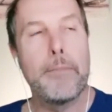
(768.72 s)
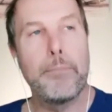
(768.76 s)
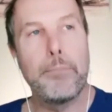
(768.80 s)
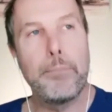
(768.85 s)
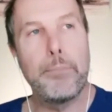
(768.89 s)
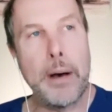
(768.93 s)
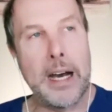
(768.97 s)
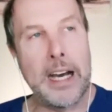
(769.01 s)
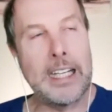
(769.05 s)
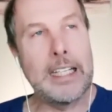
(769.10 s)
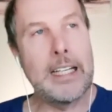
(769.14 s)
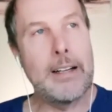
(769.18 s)

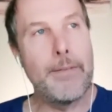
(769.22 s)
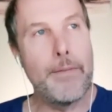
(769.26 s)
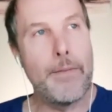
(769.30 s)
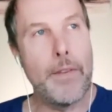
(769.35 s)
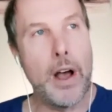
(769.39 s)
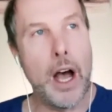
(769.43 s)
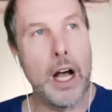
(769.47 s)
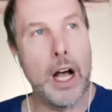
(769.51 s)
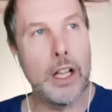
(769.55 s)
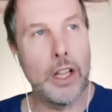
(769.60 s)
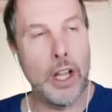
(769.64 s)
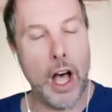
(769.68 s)
but
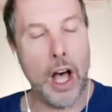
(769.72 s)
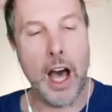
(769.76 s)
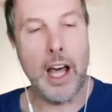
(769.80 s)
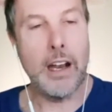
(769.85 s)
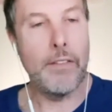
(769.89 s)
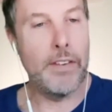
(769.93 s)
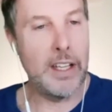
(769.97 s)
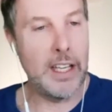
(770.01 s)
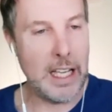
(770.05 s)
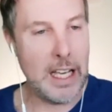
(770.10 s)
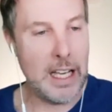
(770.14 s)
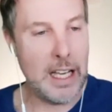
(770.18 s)
a lot of
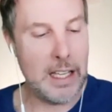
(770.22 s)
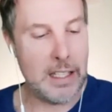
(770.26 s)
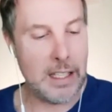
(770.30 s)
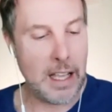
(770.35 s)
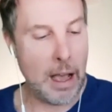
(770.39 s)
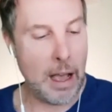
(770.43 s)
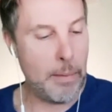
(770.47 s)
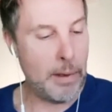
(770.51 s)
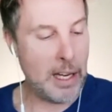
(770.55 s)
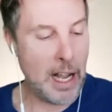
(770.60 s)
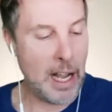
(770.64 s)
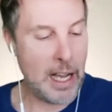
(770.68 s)
it is i
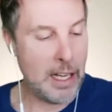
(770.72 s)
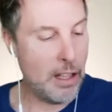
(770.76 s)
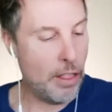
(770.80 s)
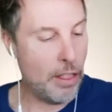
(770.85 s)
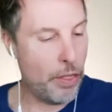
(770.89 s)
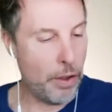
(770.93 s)
mean i did